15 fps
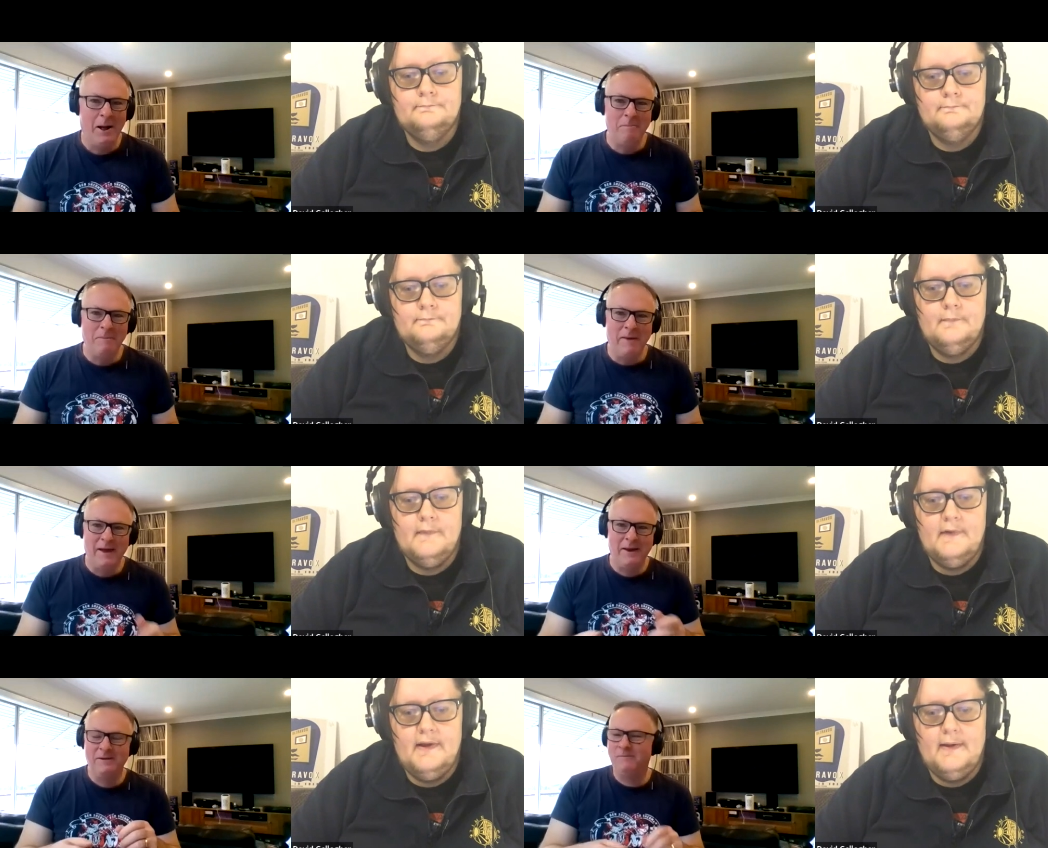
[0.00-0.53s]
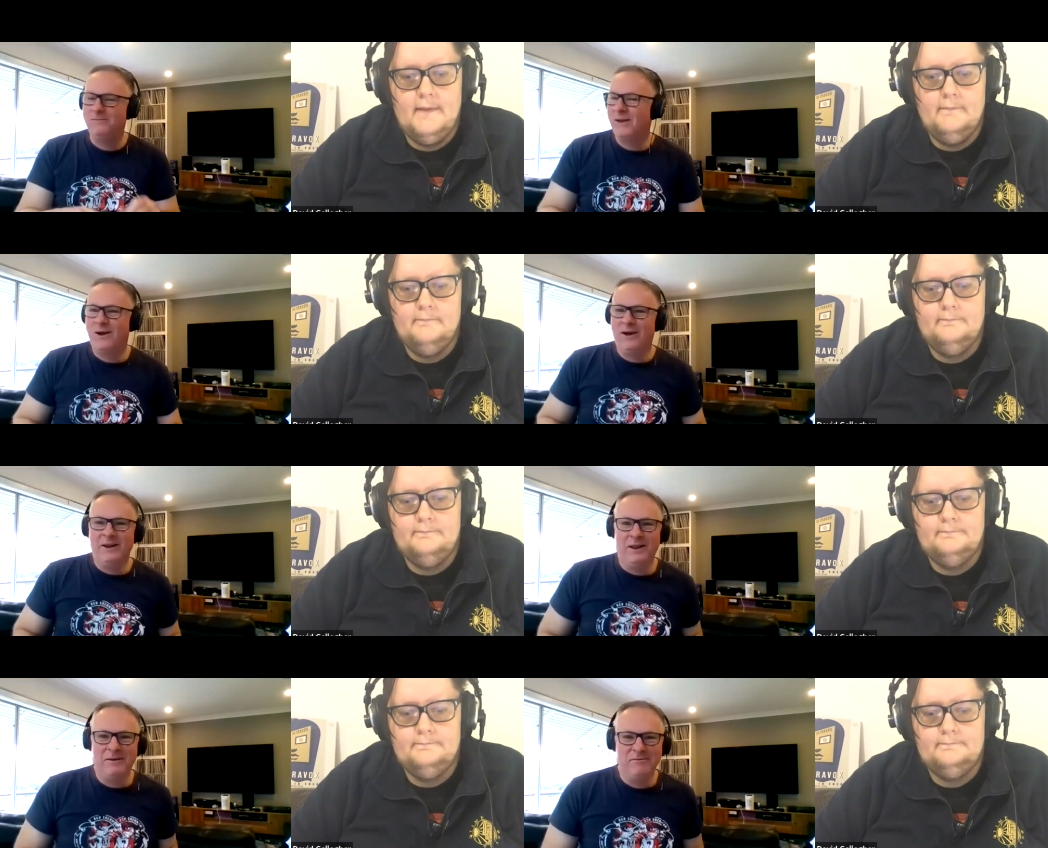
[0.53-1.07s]
Speaker 1: Um, and
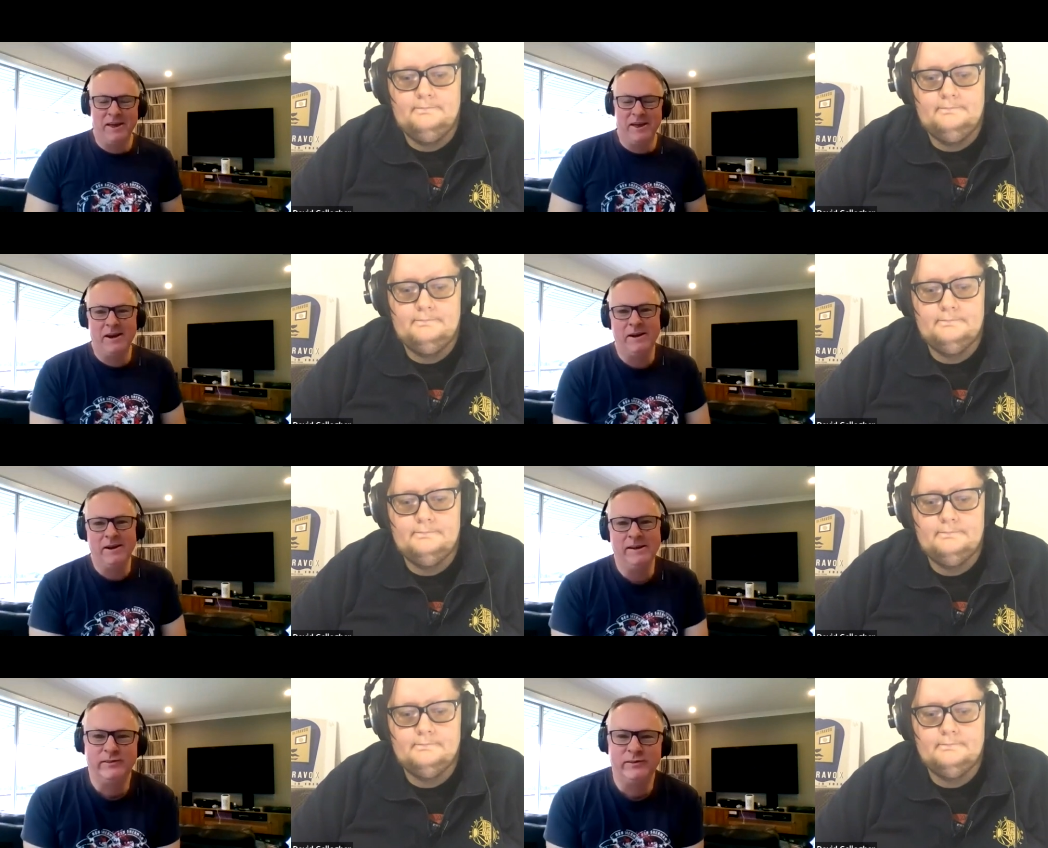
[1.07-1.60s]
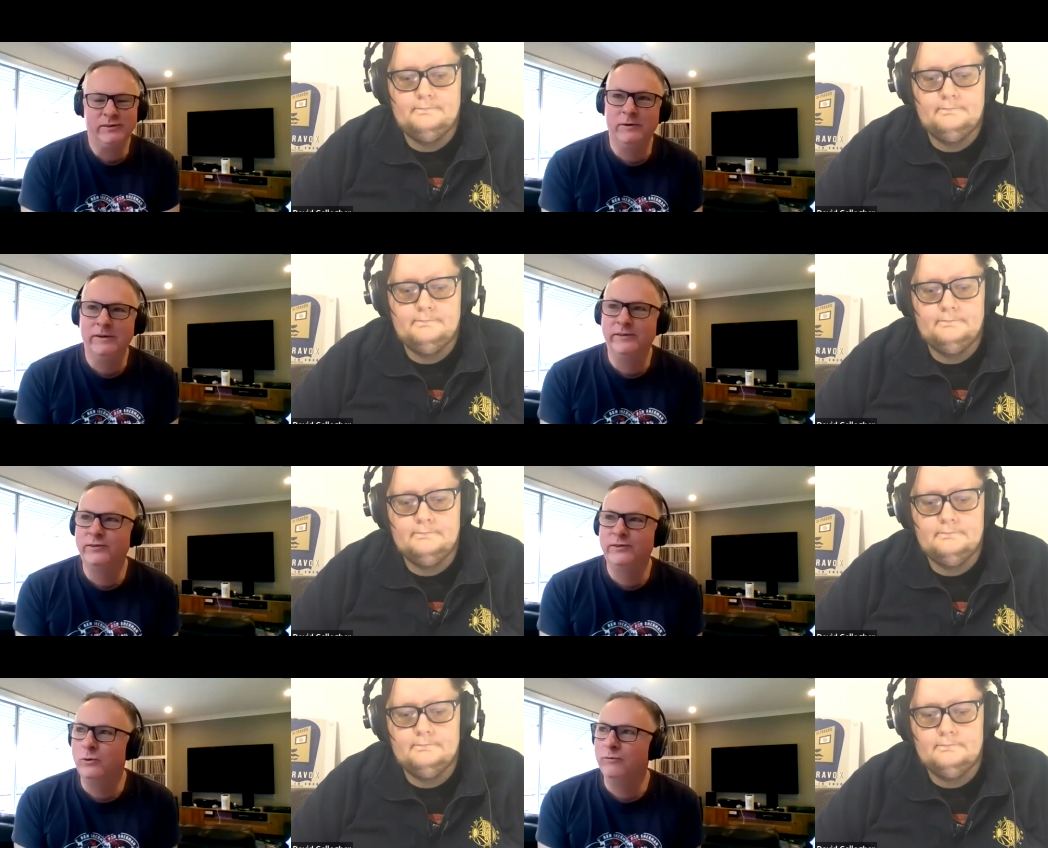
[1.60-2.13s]
yeah. I love that.
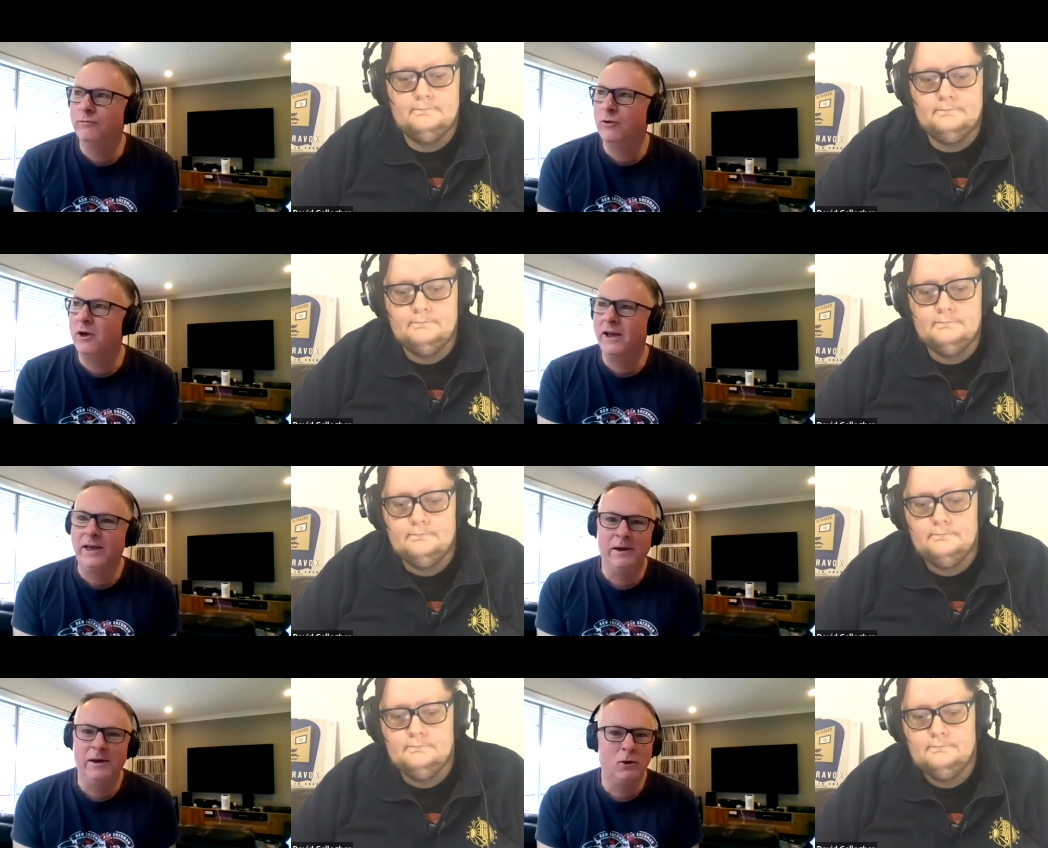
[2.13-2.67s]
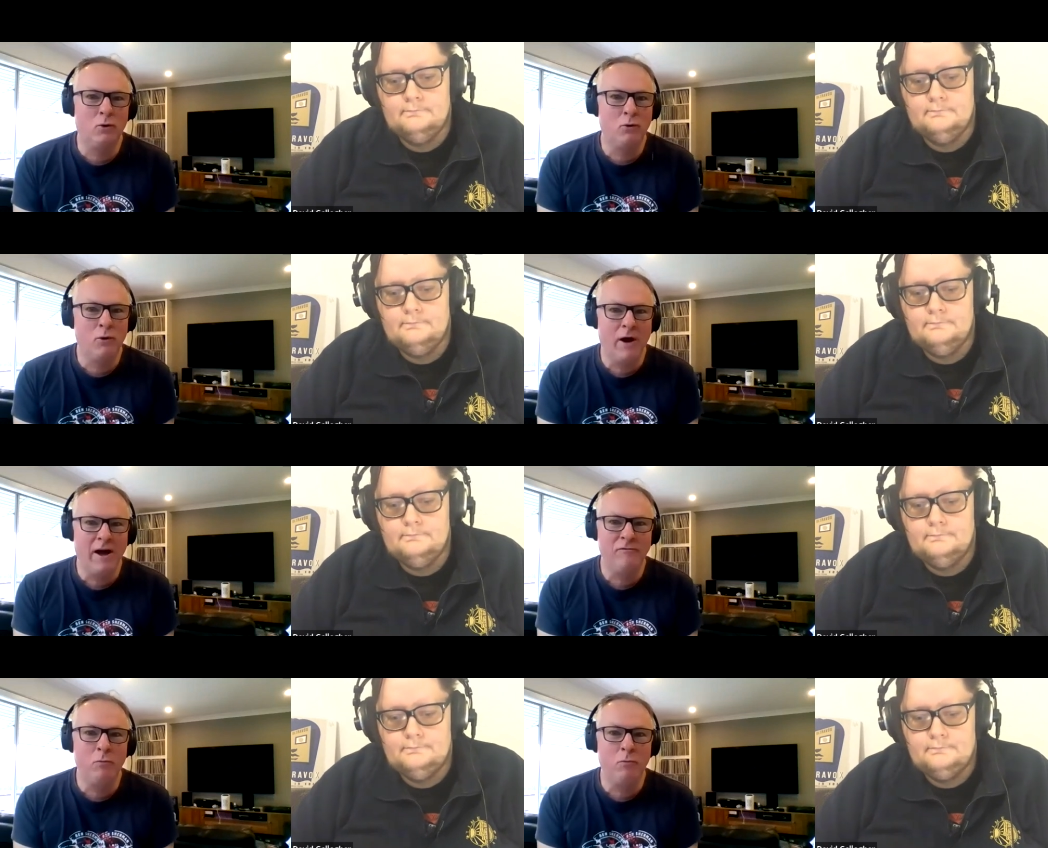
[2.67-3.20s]
It's it's sort of like a
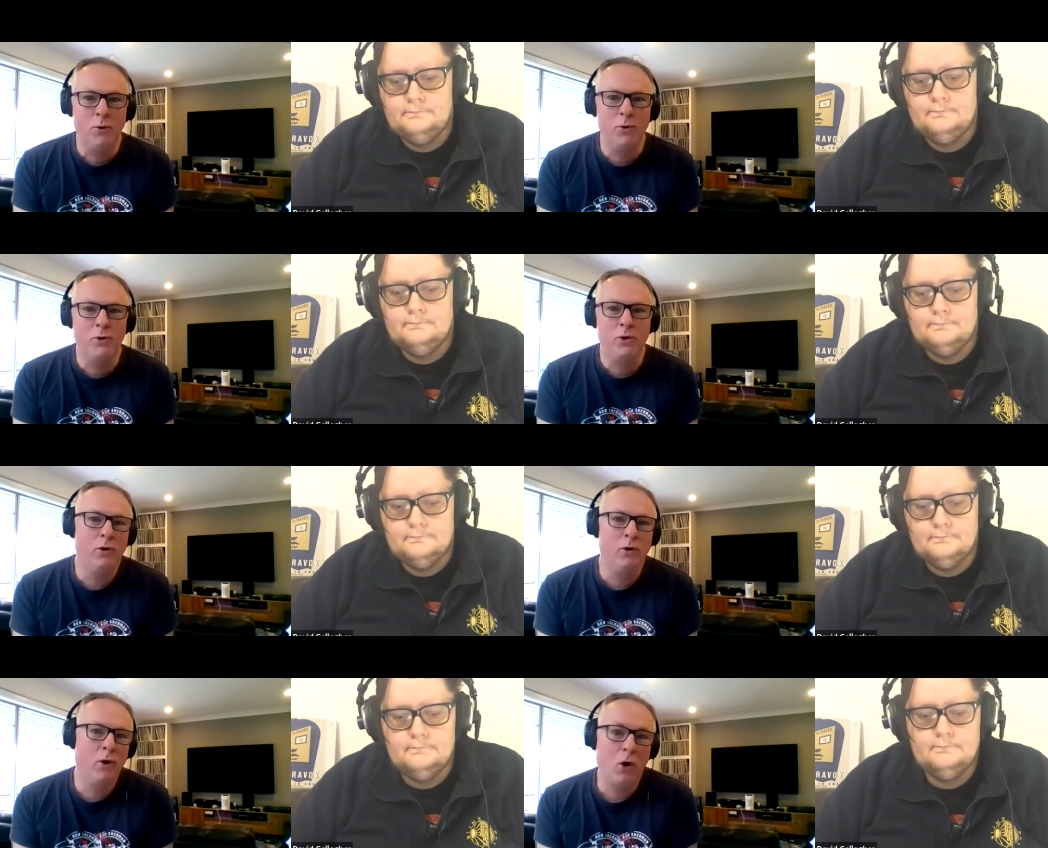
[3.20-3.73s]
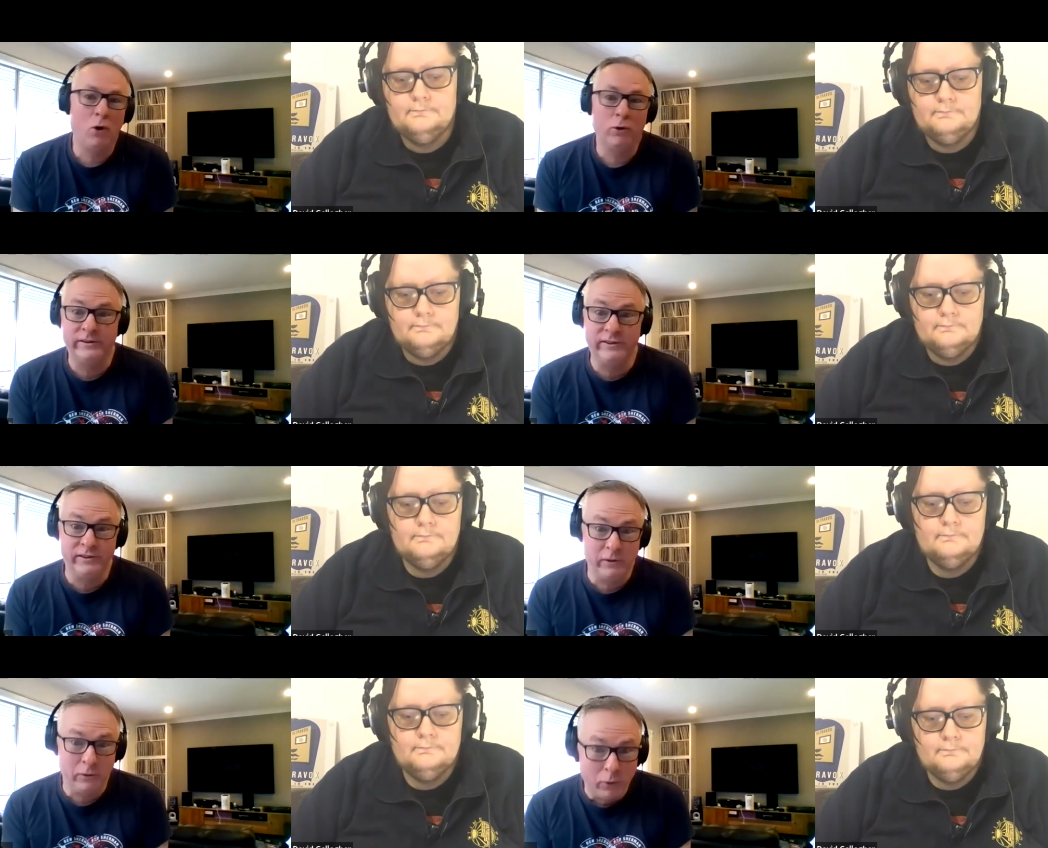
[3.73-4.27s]
Kraftwerk
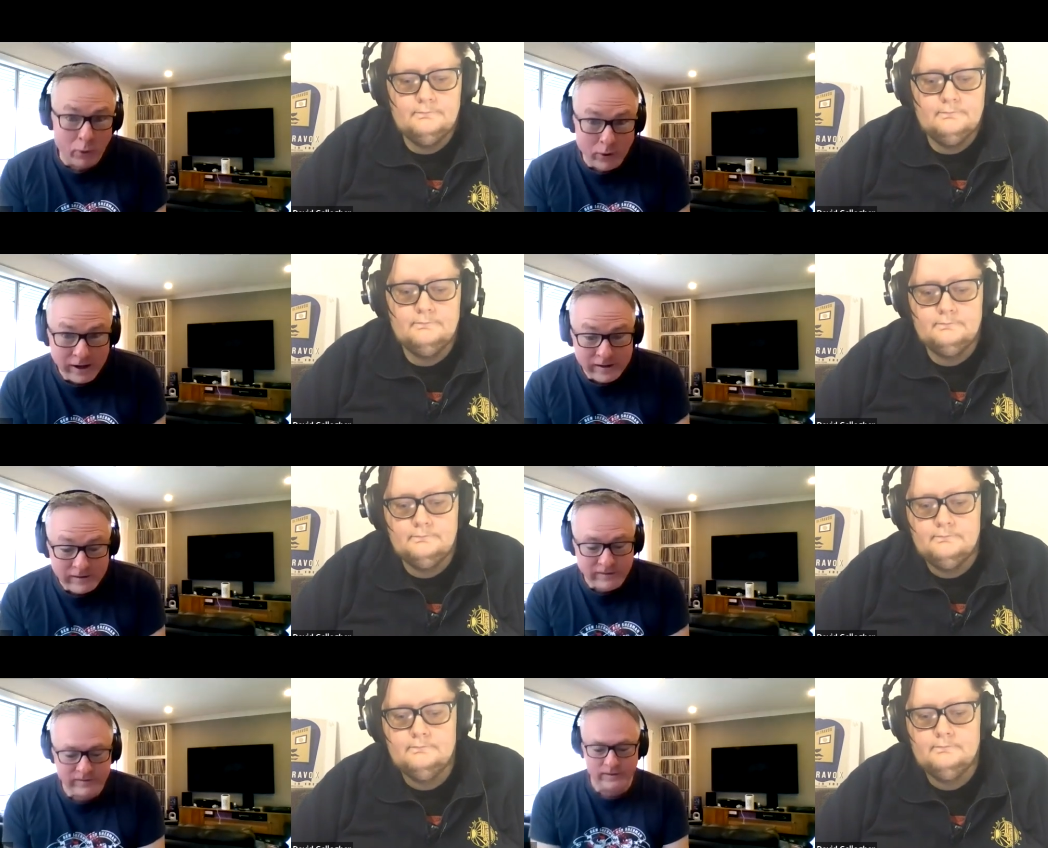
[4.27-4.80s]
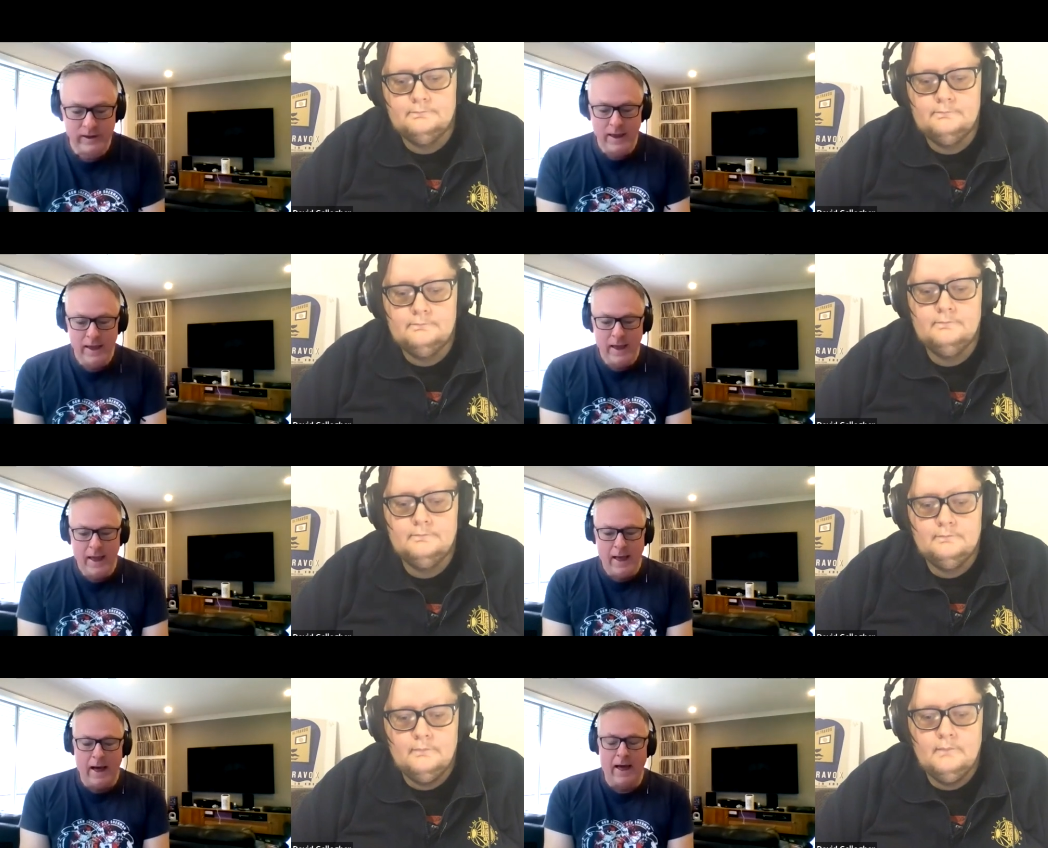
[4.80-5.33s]
on steroids.